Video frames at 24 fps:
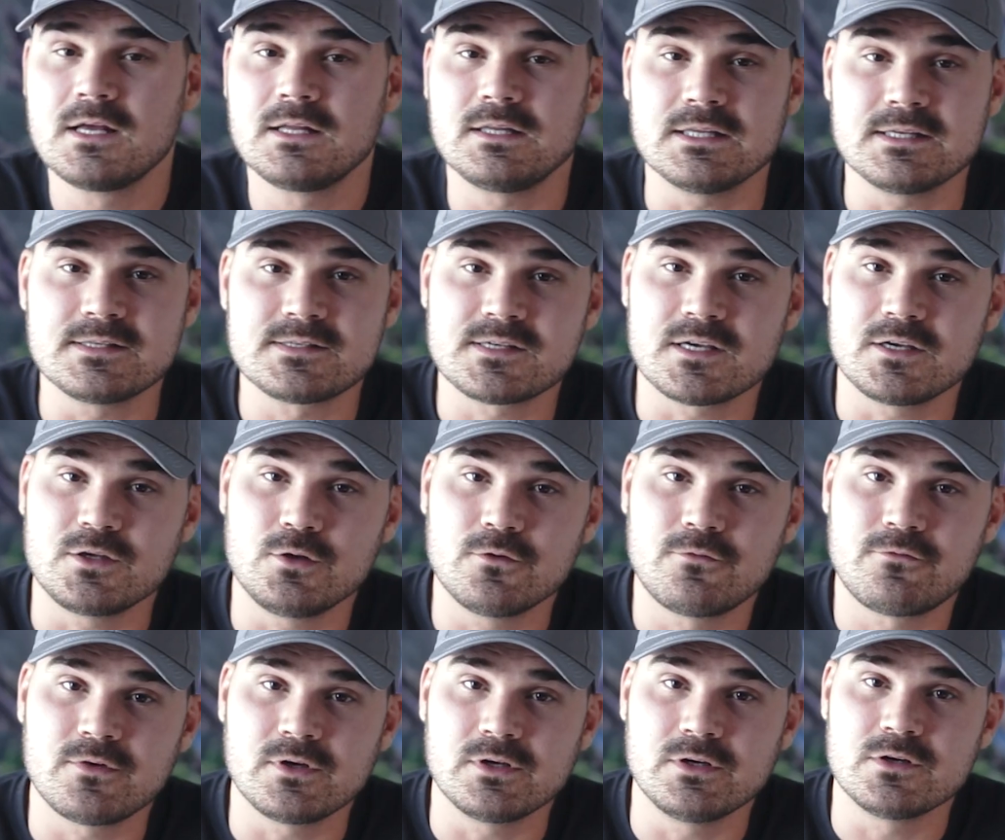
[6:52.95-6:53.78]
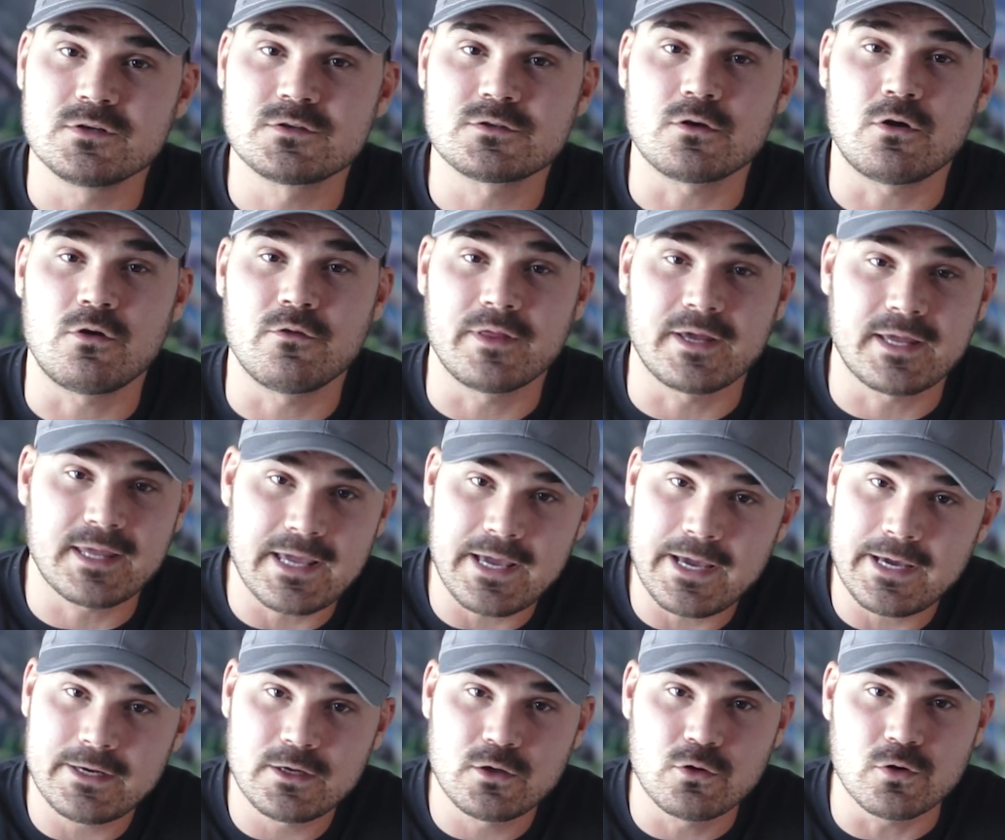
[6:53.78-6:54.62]
Let's say you finished all the
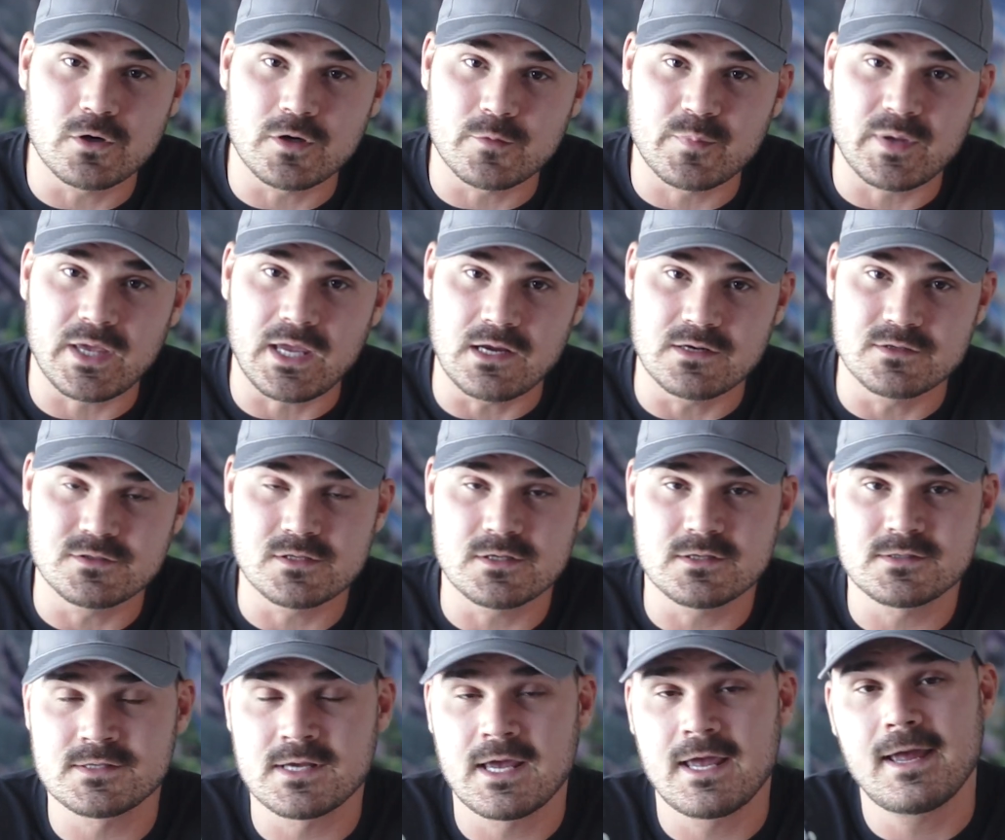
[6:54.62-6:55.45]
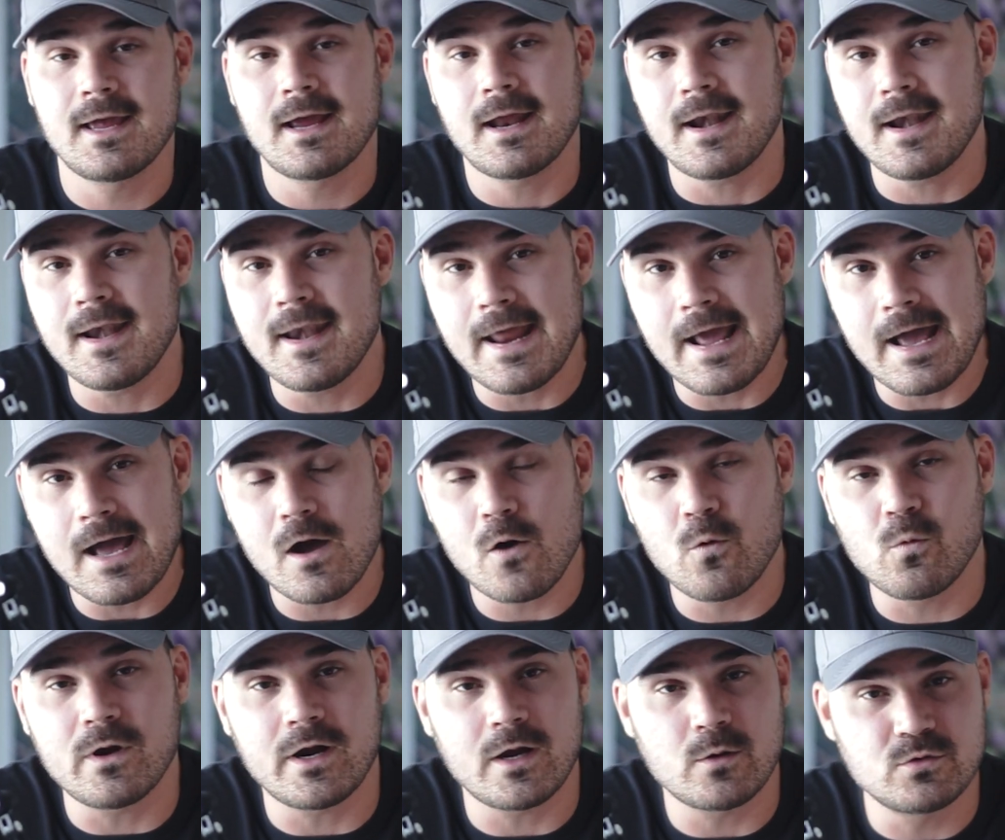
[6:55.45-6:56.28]
category pages.
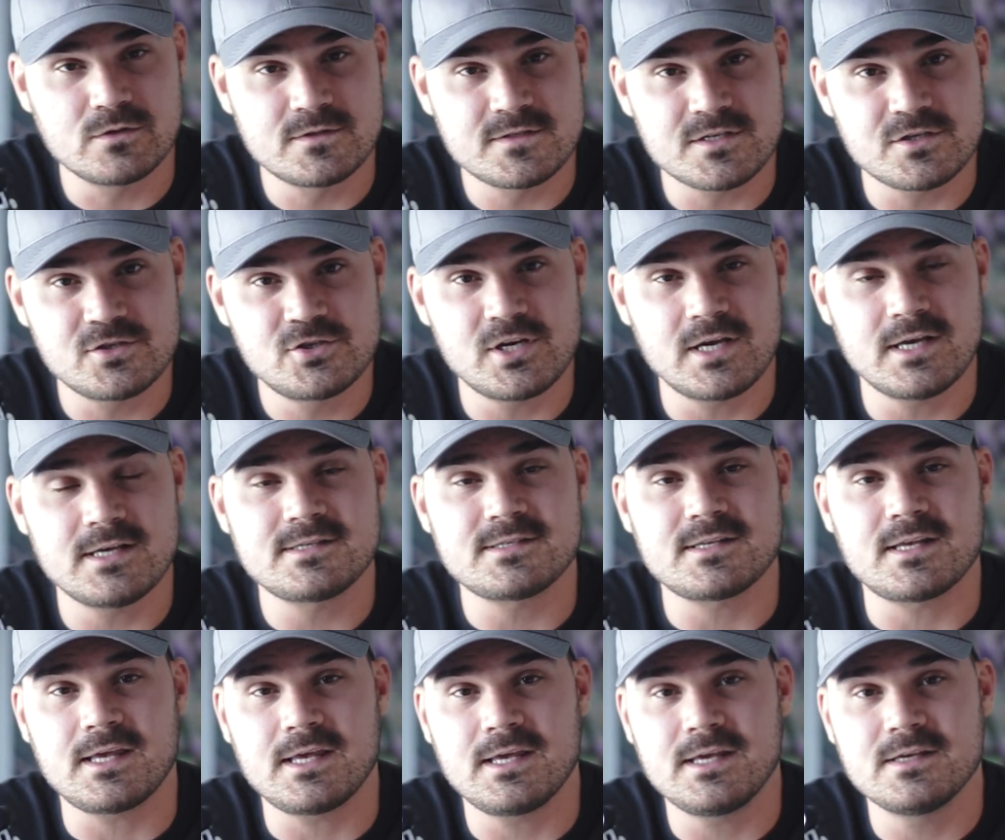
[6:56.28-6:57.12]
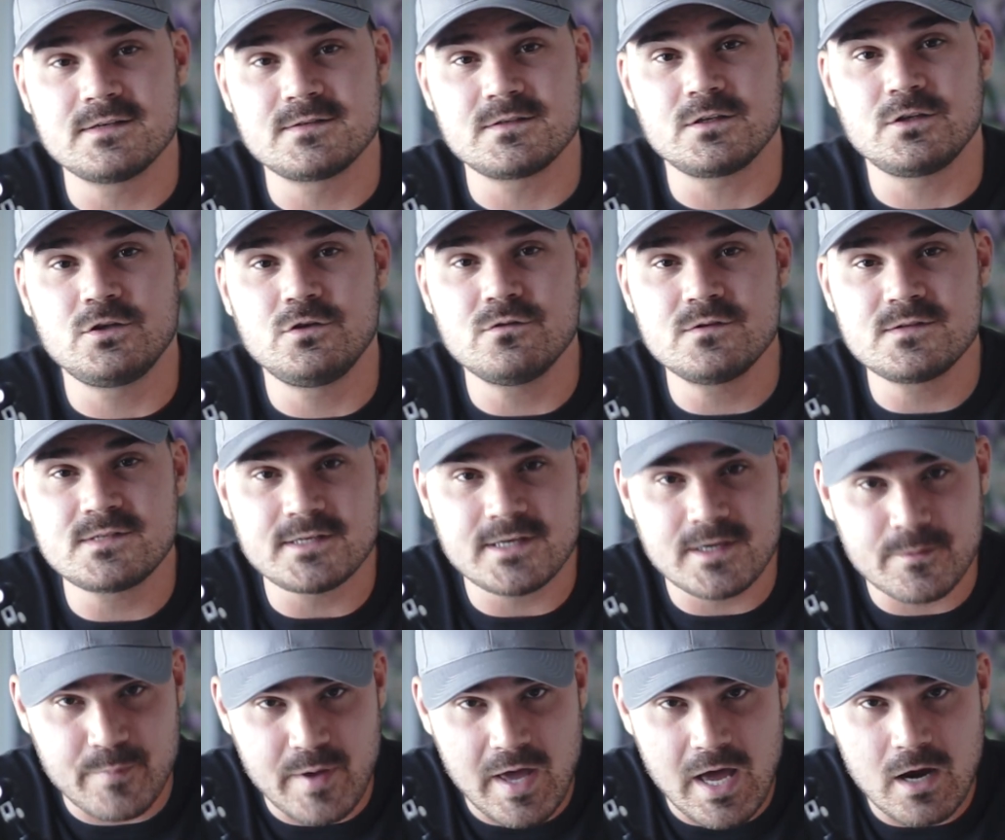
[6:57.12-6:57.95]
Now what I would suggest is
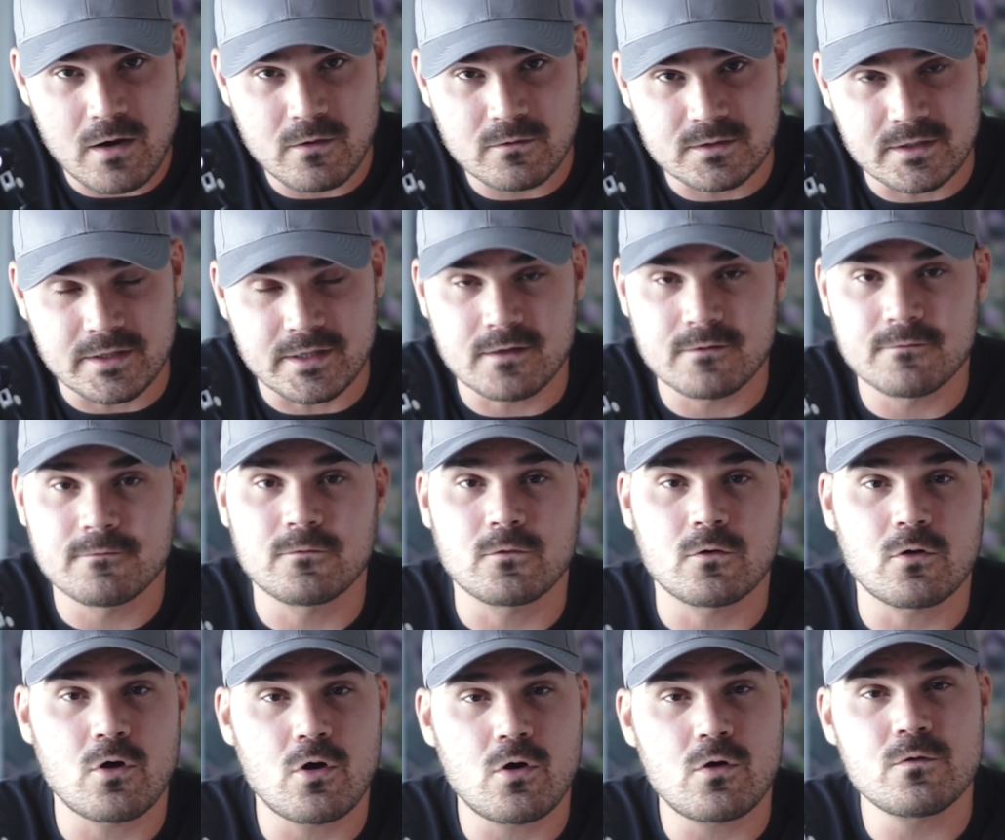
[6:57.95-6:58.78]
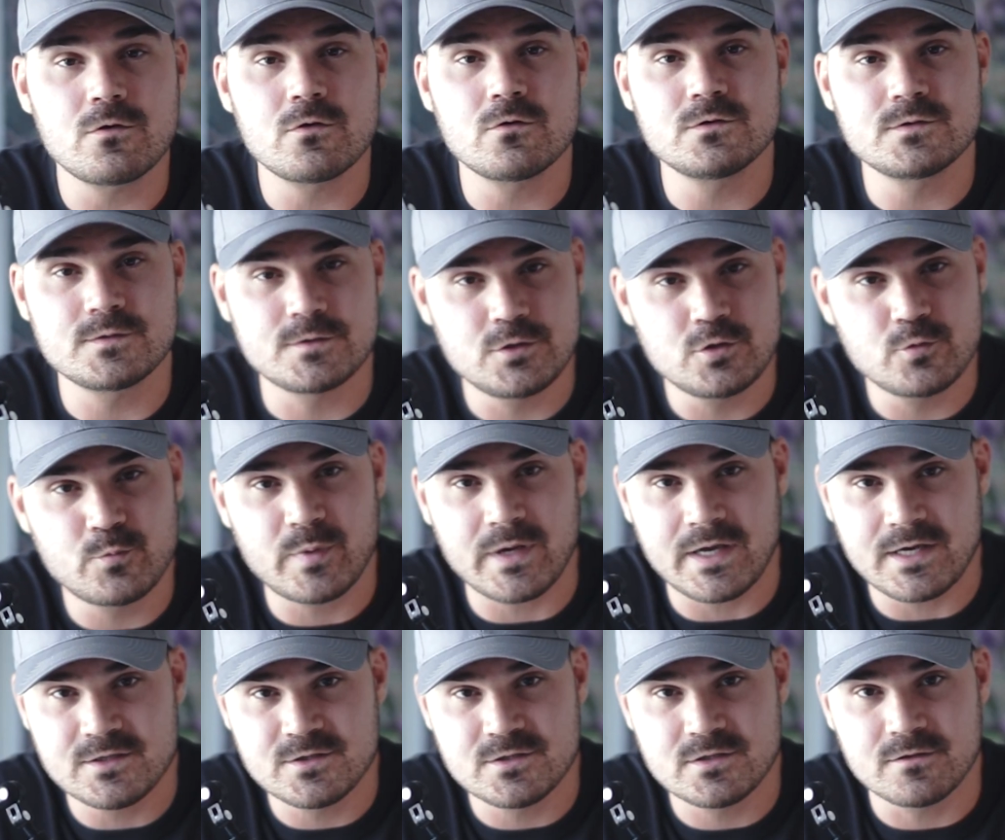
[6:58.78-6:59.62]
using a power link for all those new
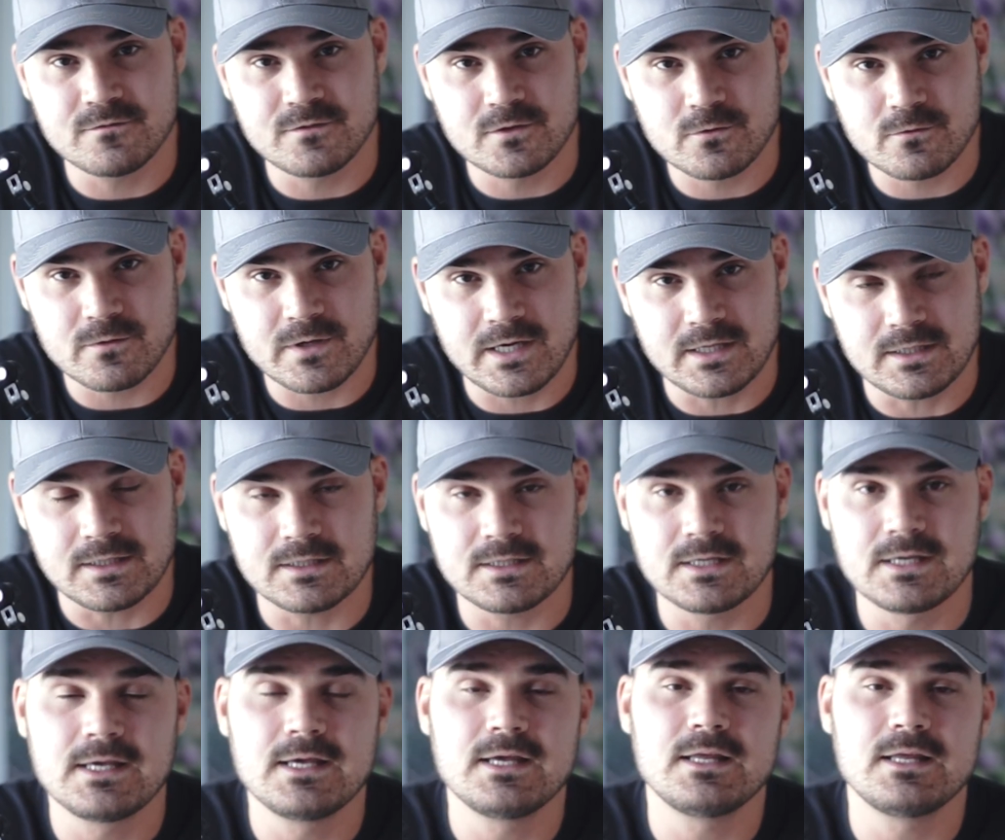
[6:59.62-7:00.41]
pages you've created.